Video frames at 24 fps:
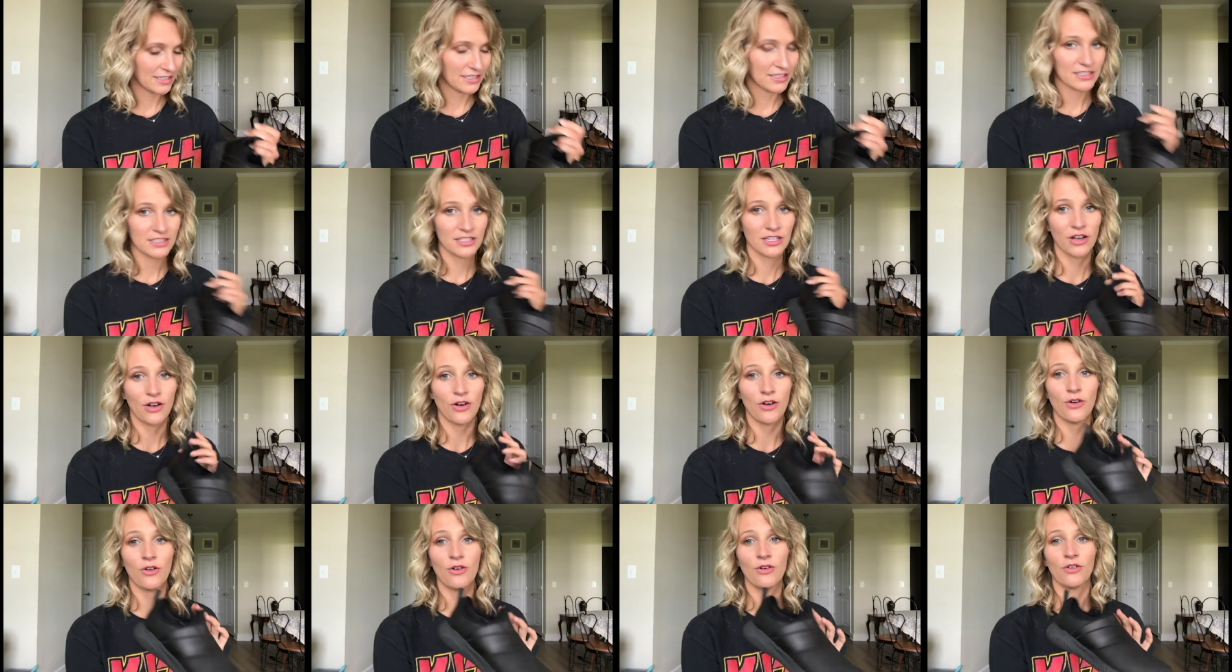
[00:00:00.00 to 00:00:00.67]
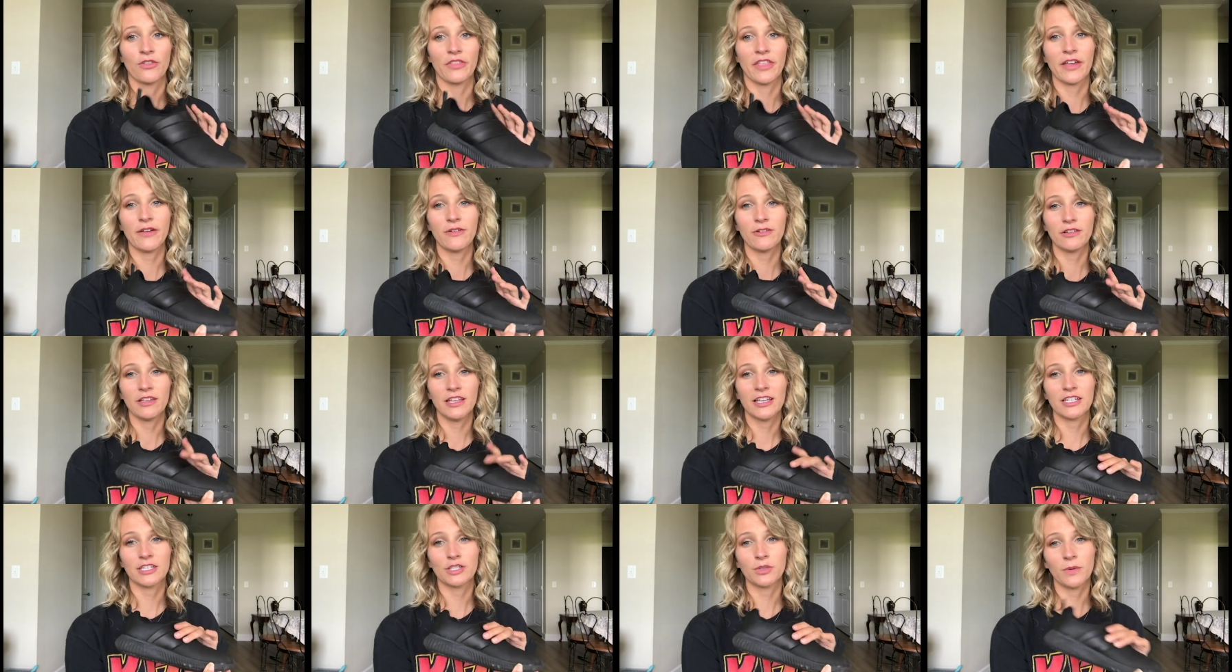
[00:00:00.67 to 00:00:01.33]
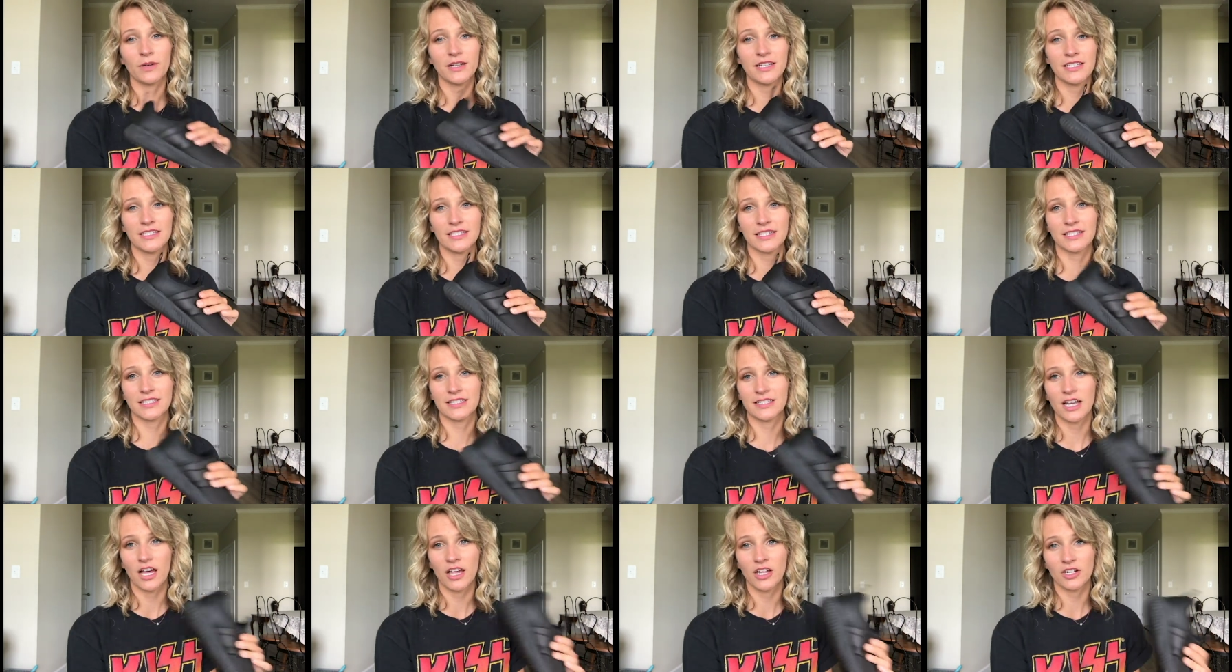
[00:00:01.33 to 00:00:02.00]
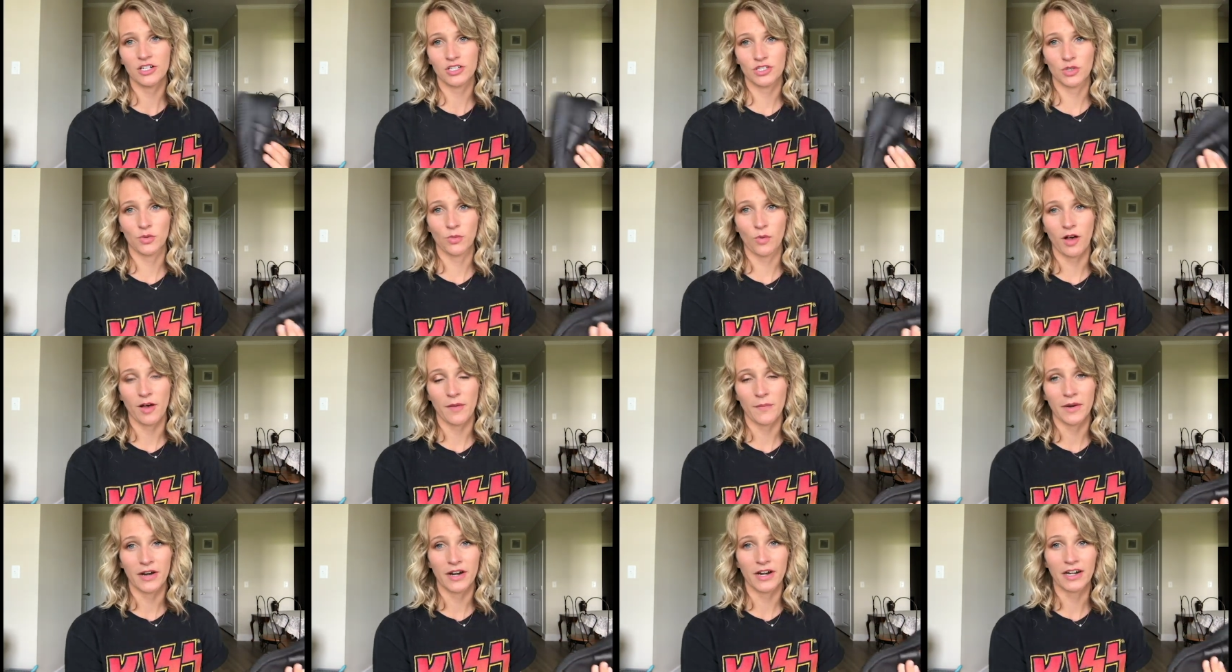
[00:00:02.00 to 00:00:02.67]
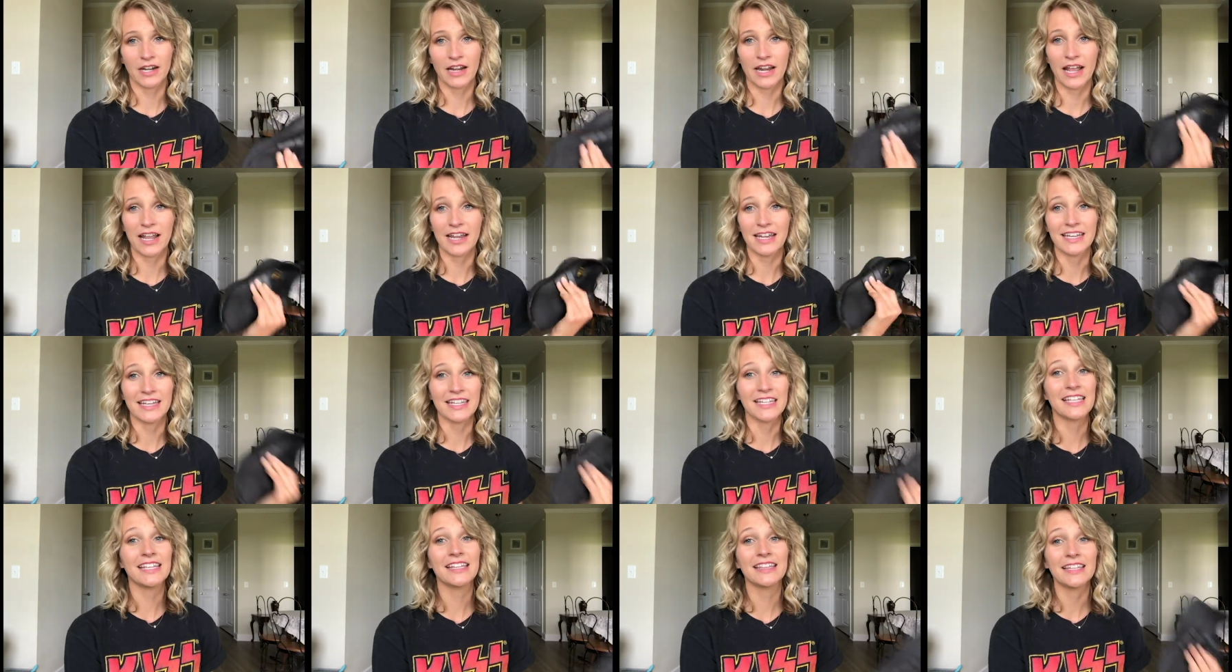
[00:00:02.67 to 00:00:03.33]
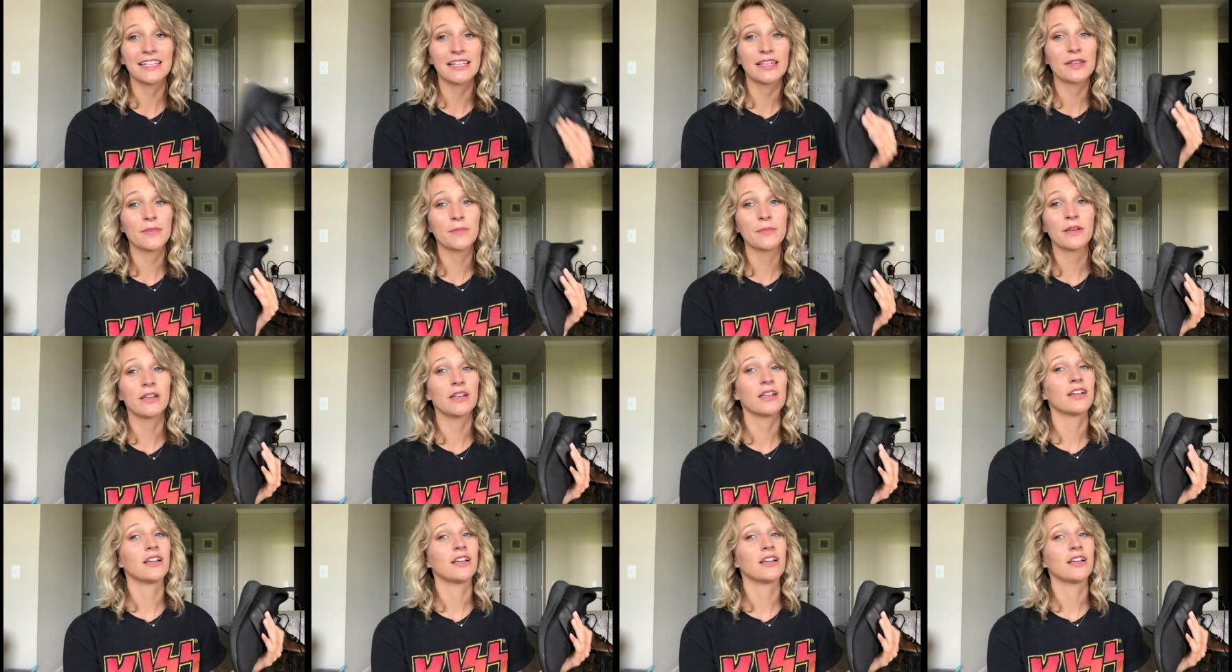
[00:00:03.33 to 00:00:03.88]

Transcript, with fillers: So they were like $26 at Walmart and I need them